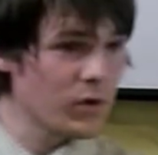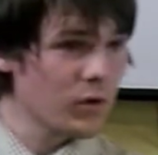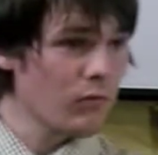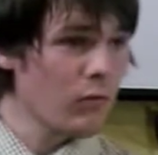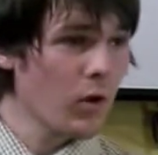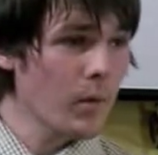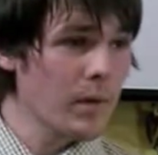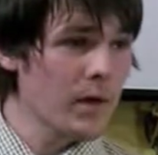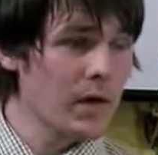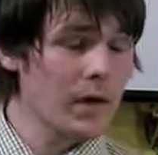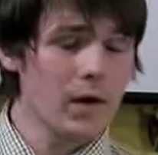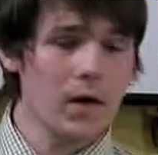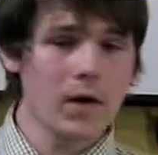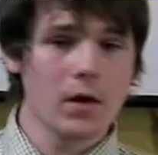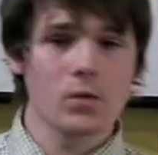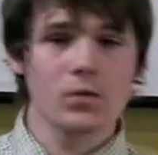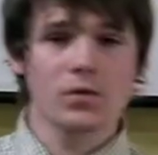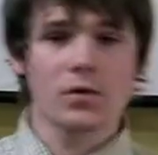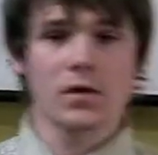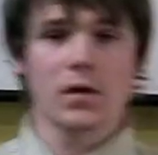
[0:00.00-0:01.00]
going to rob it,
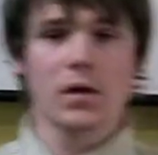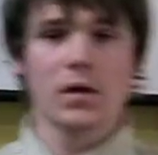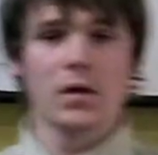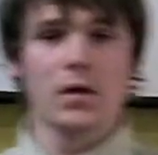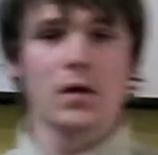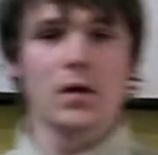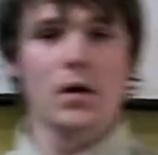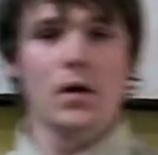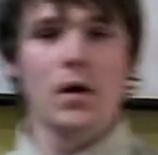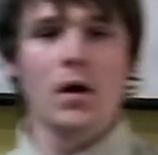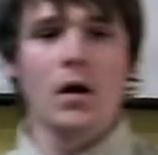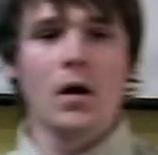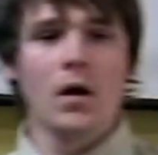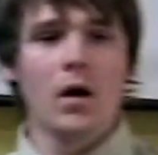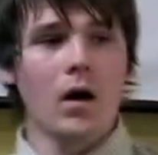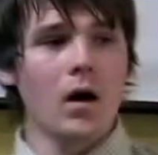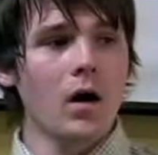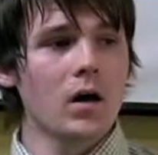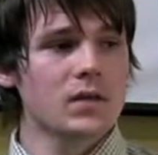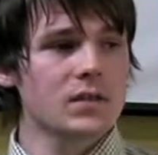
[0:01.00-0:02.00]
and I was going to
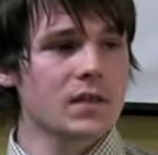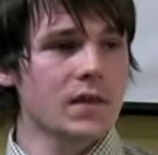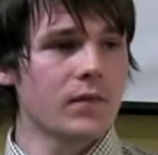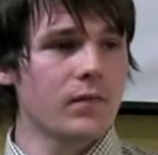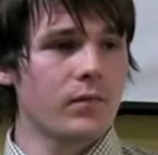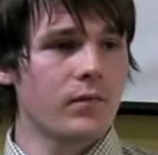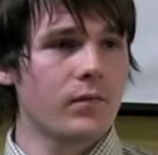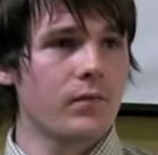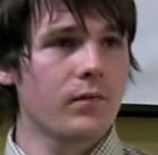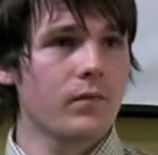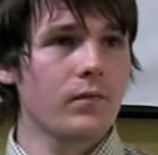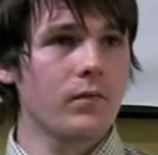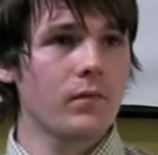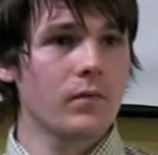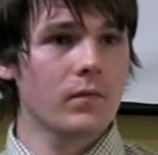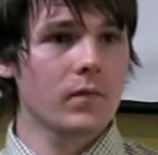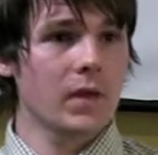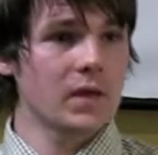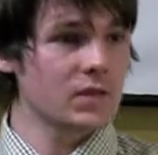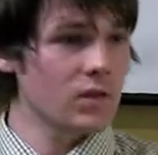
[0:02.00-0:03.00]
ask if
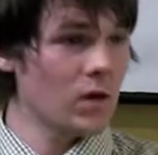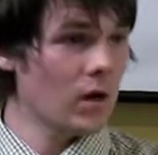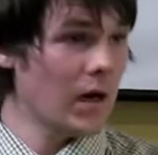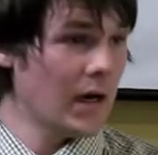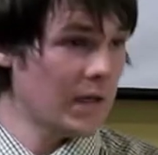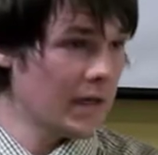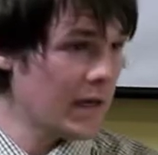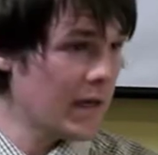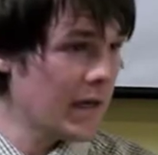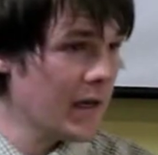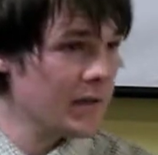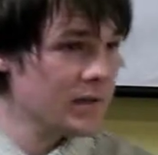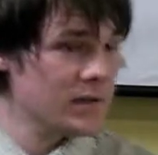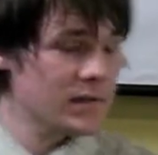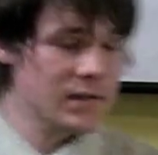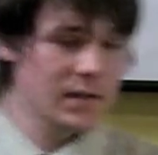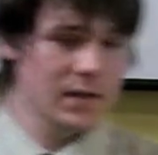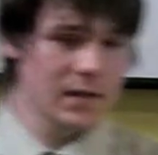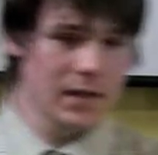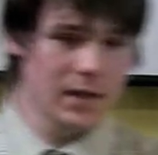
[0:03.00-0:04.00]
they had any
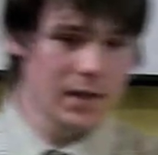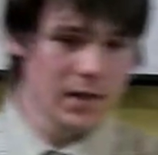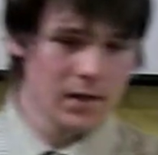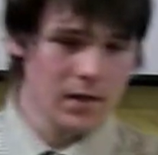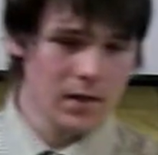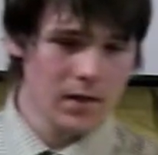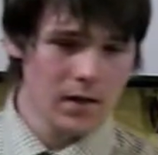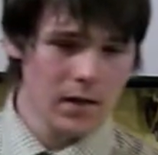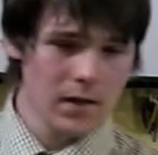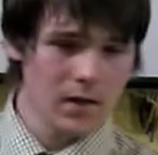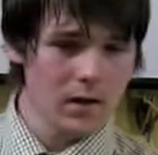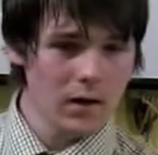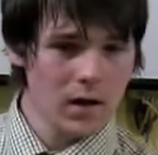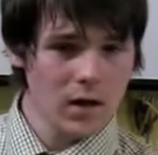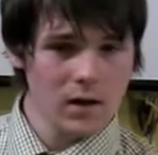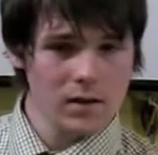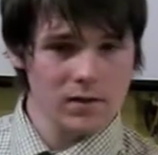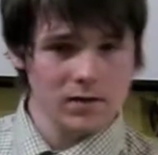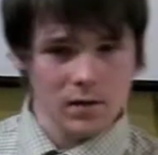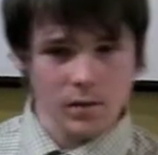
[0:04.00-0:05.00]
ecstasy there. And
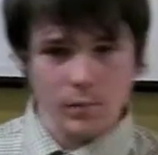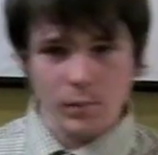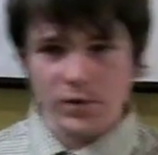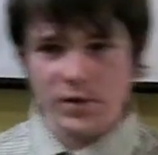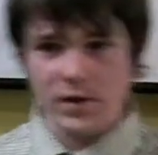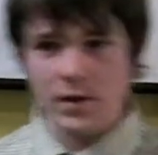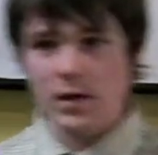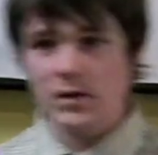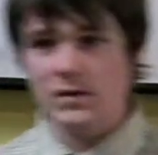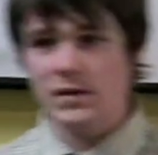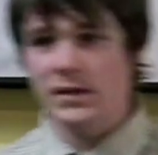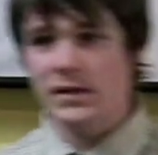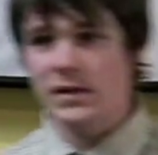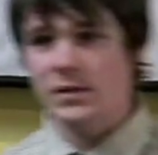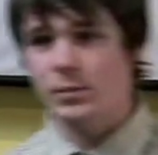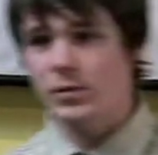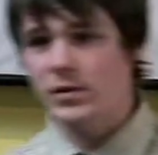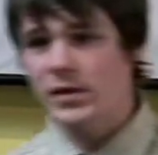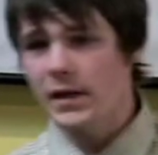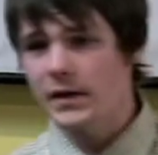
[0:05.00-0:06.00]
I asked them, I said
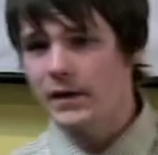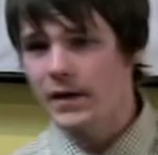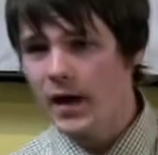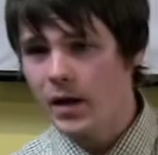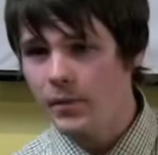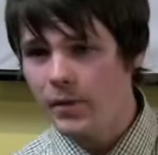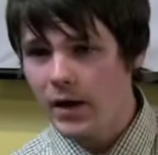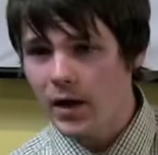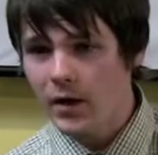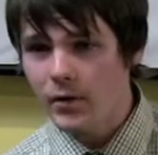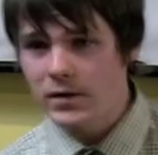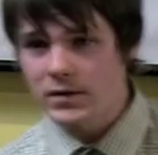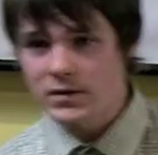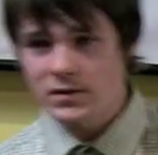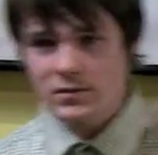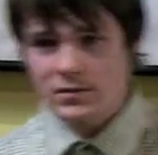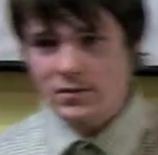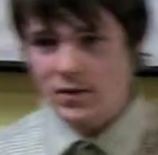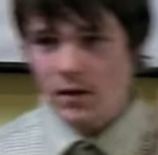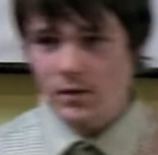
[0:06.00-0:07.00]
this pretend name, hello, is
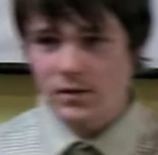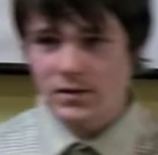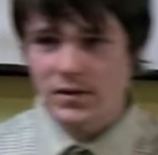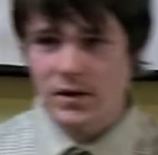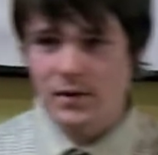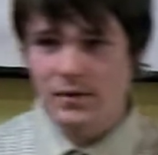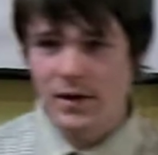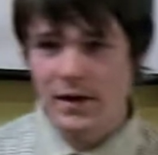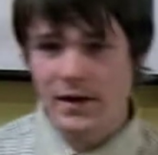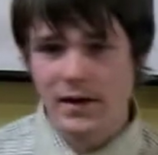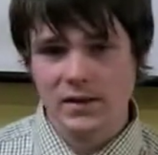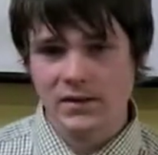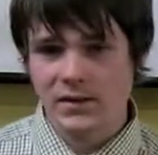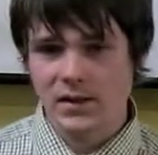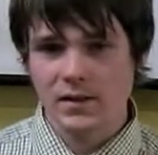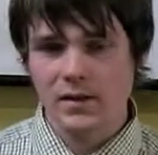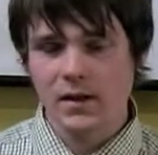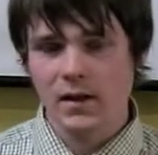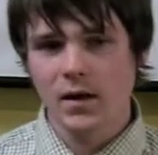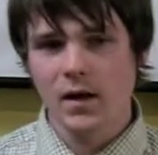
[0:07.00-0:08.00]
so-and-so there? They
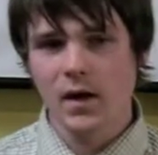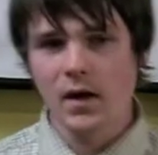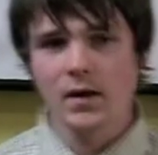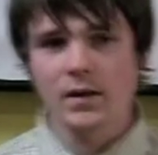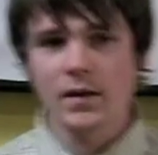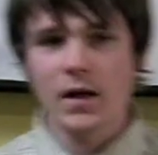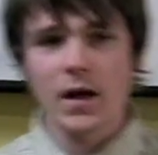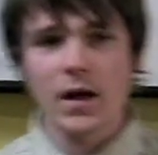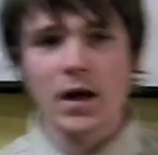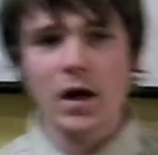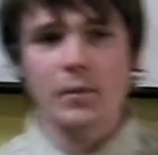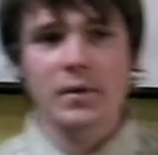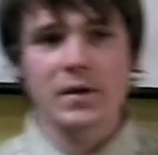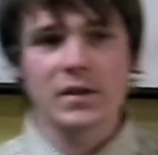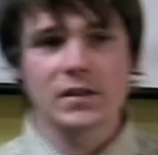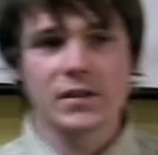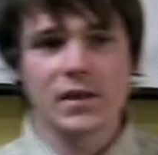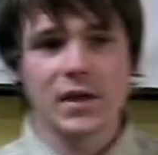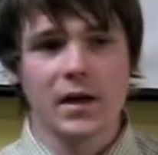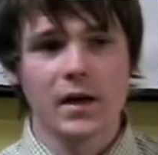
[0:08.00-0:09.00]
said, no, come in
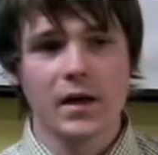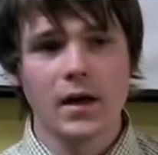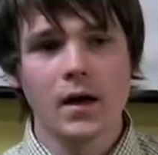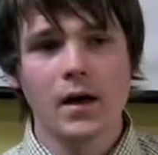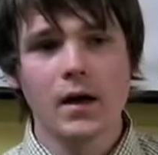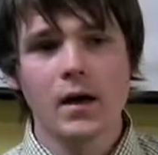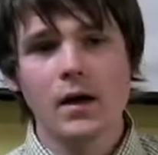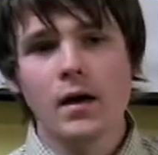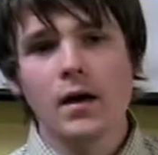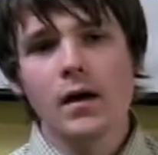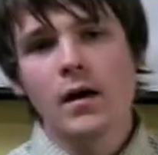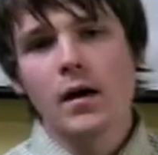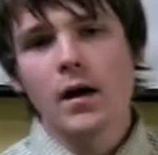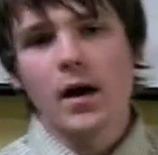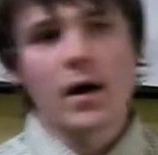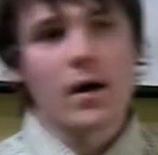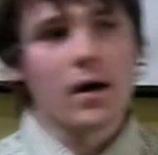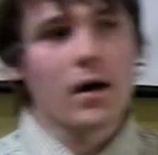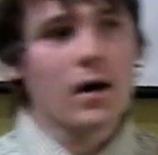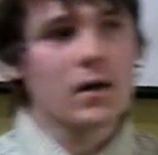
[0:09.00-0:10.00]
and check.
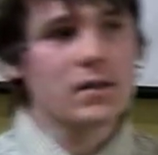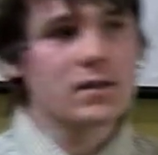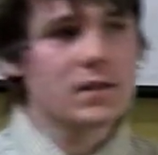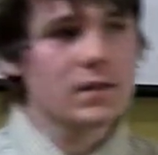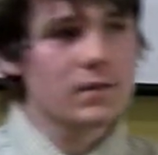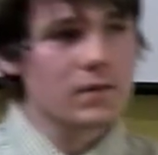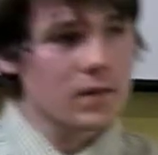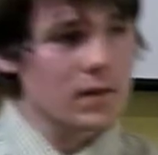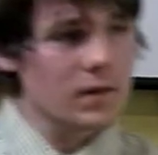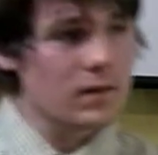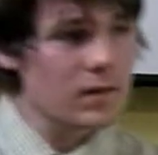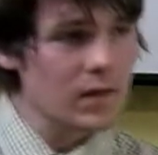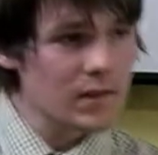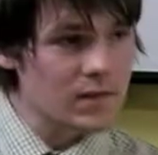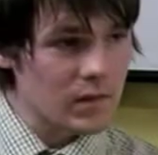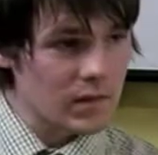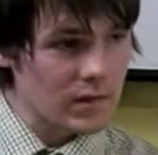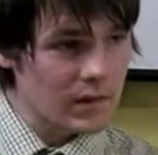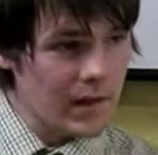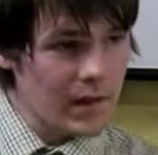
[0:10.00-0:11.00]
And I asked,
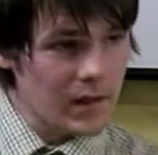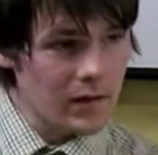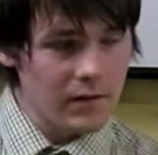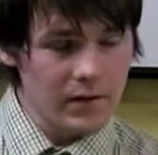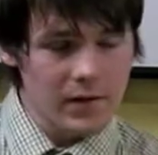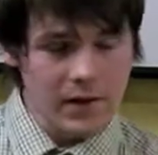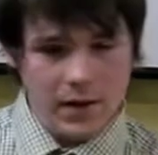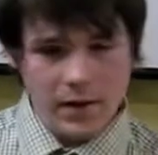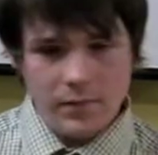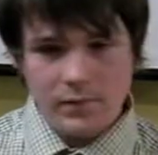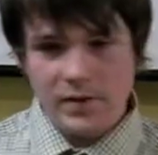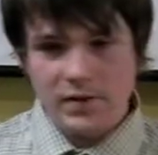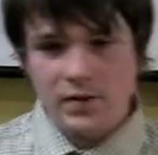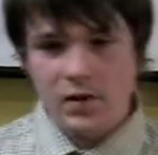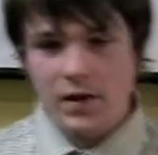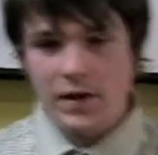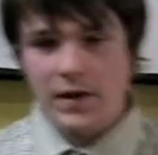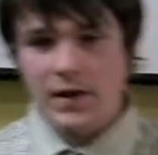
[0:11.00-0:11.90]
there's a dealer in there, if he's got